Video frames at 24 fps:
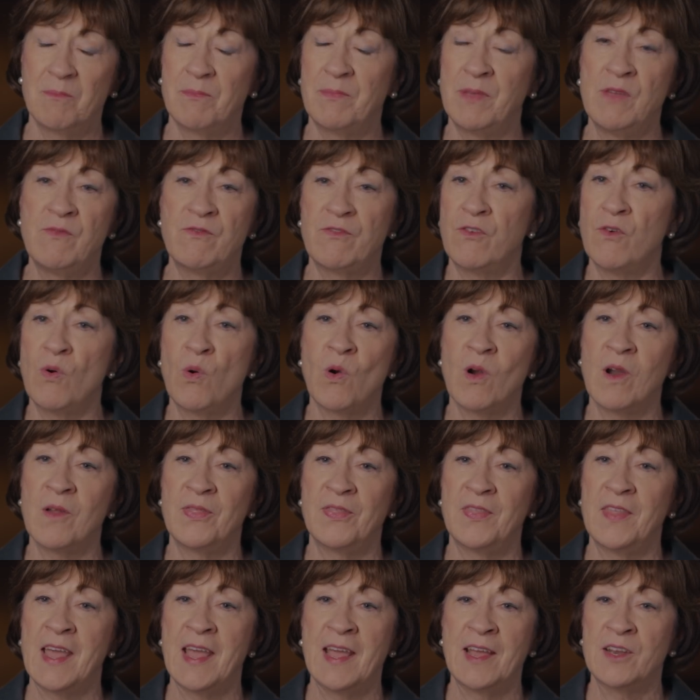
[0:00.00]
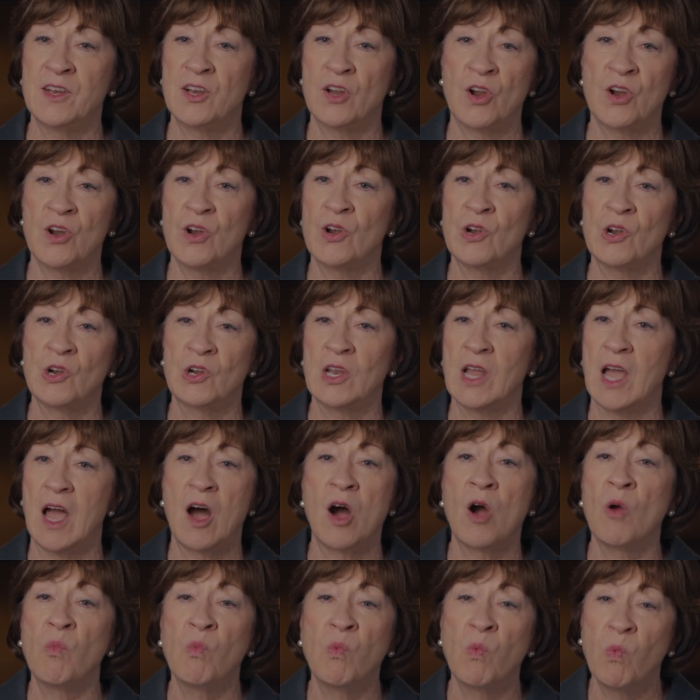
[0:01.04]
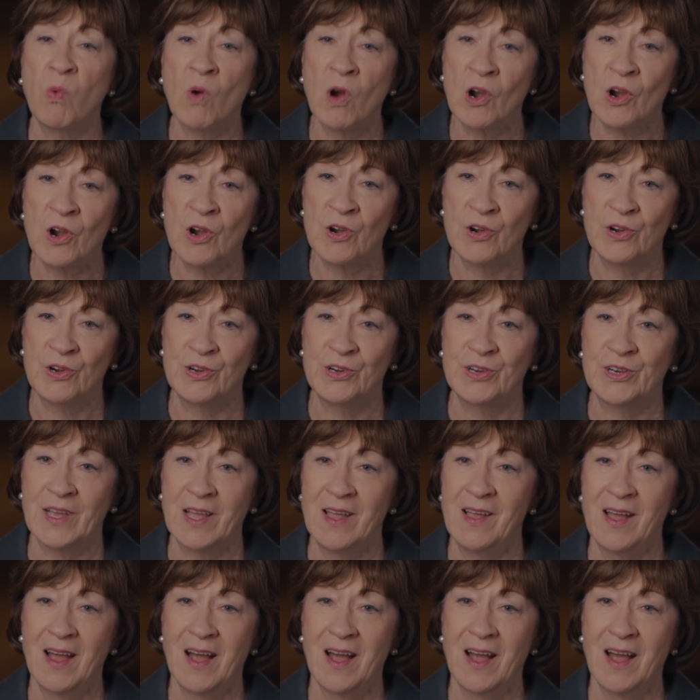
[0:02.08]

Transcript: before they had heard a word